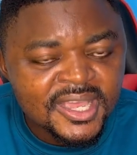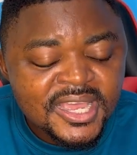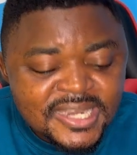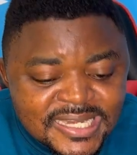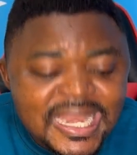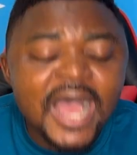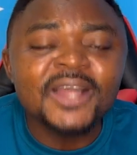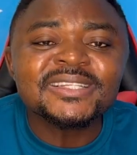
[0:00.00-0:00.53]

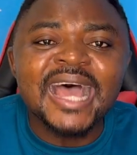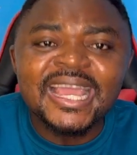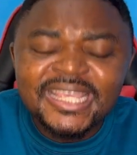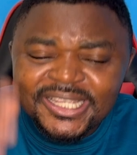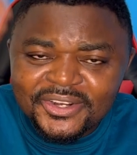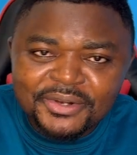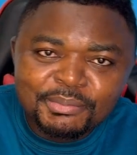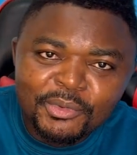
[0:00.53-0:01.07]
Now that
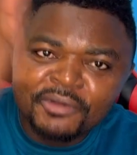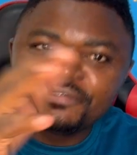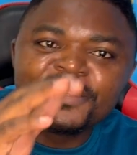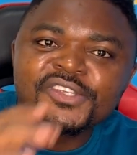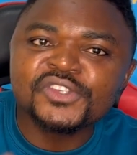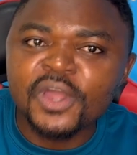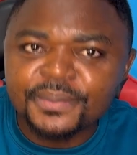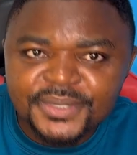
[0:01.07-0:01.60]
he removed the
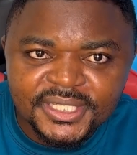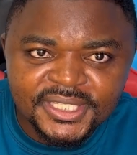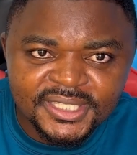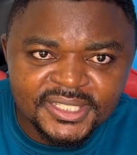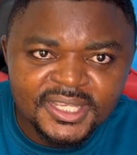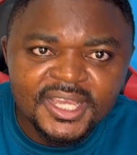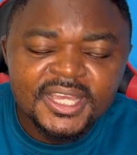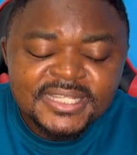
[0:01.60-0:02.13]

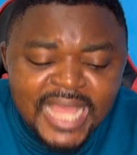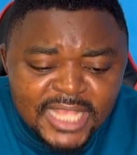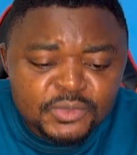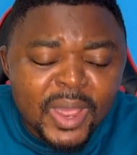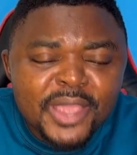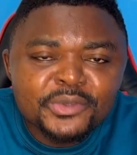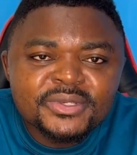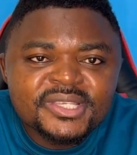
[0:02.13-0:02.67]
subsidy, that's
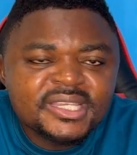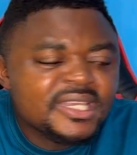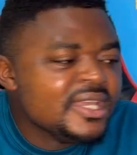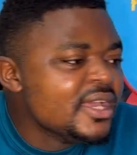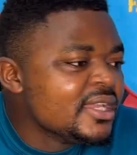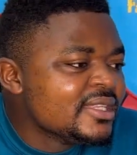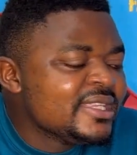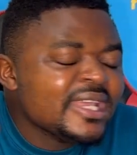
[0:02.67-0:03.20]
why you
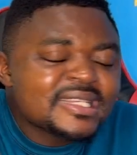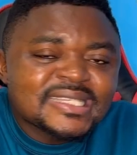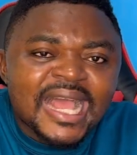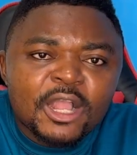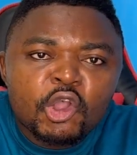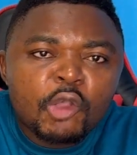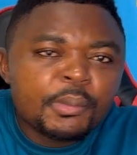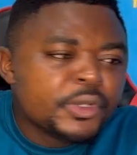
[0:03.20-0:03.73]
see things
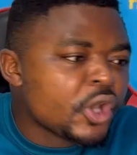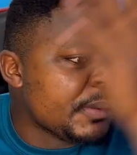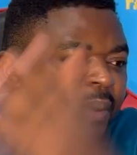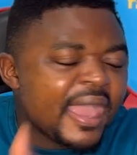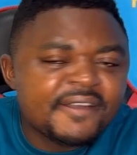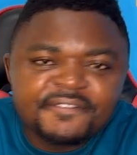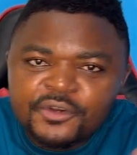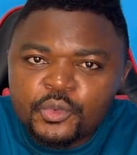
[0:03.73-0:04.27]
are coming up
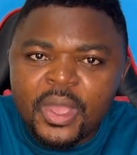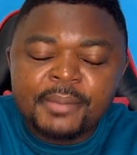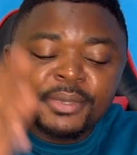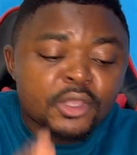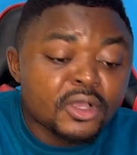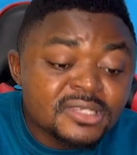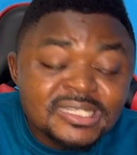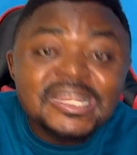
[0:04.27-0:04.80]
everywhere,
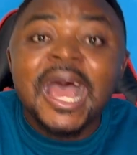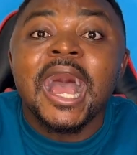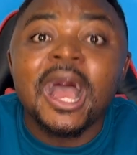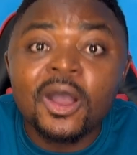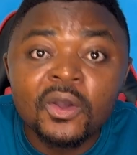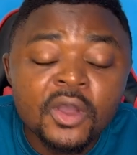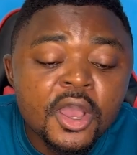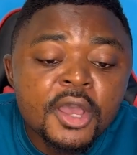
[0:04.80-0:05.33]
because
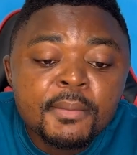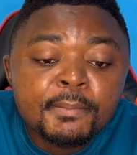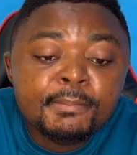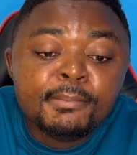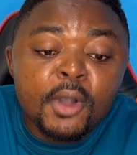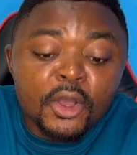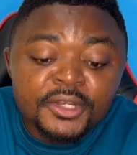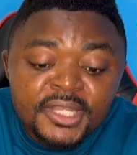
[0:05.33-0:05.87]
now
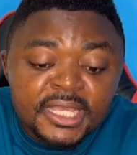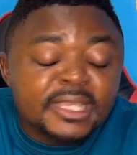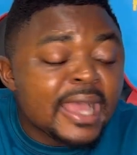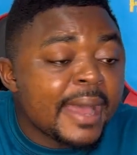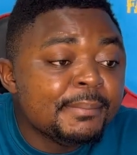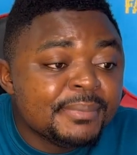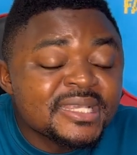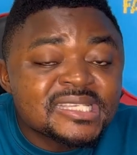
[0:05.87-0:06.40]
money
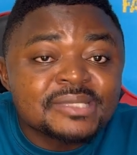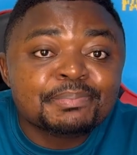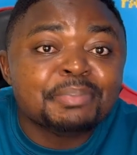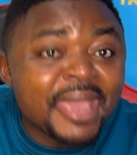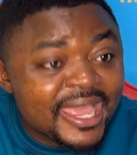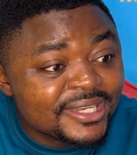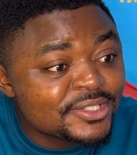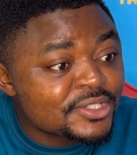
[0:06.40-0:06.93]
can be
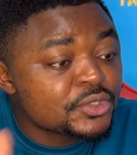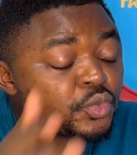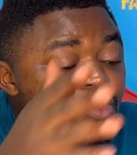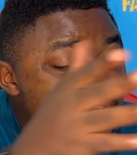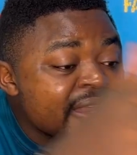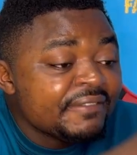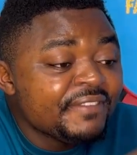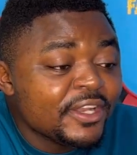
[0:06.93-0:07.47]
spent to
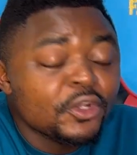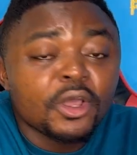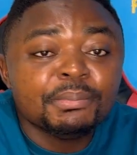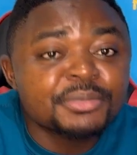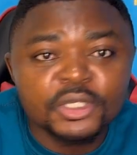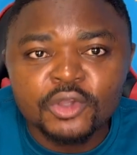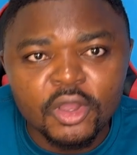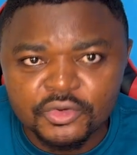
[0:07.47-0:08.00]
develop
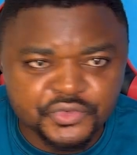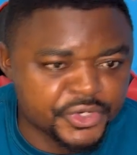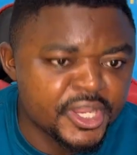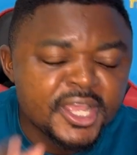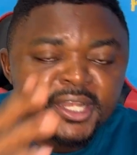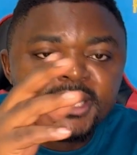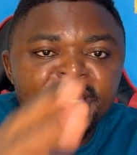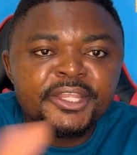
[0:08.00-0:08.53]
the country.
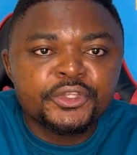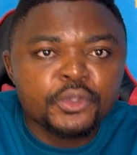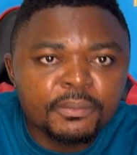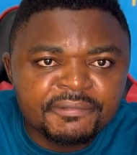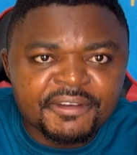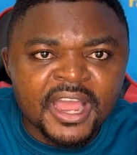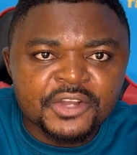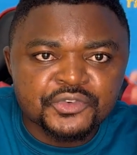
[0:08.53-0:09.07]
Lithium
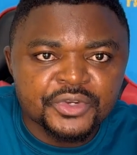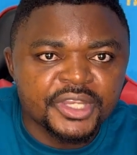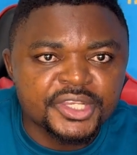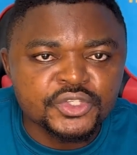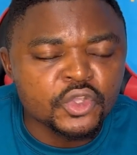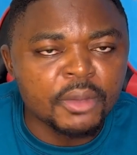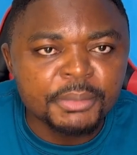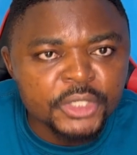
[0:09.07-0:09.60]
factory
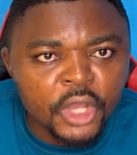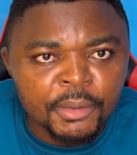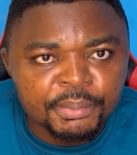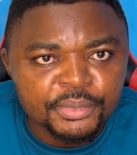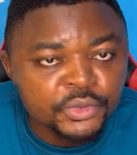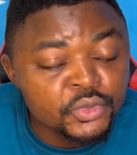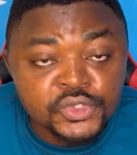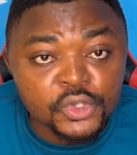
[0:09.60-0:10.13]
is coming
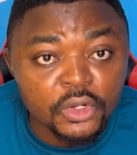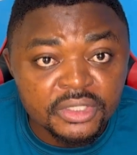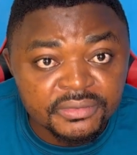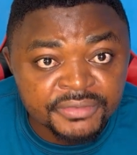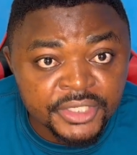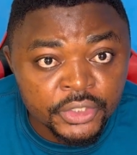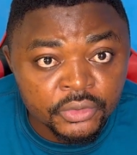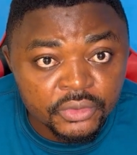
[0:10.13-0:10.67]
up. You saw the
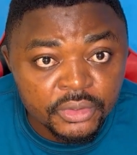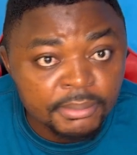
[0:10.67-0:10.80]
video.